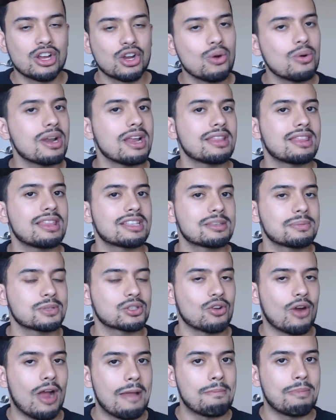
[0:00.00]
go and hit that
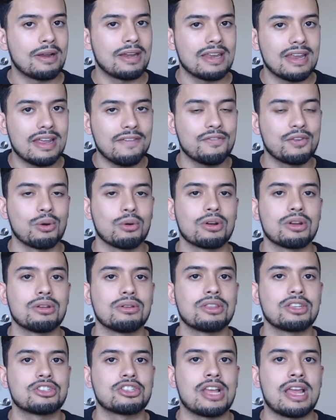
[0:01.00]
subscribe button if you're
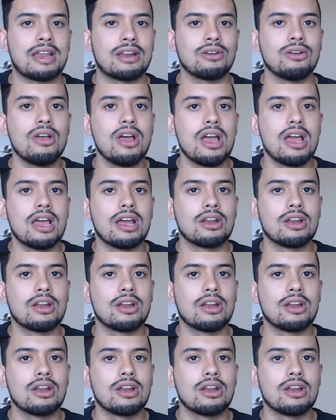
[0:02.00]
new to the channel.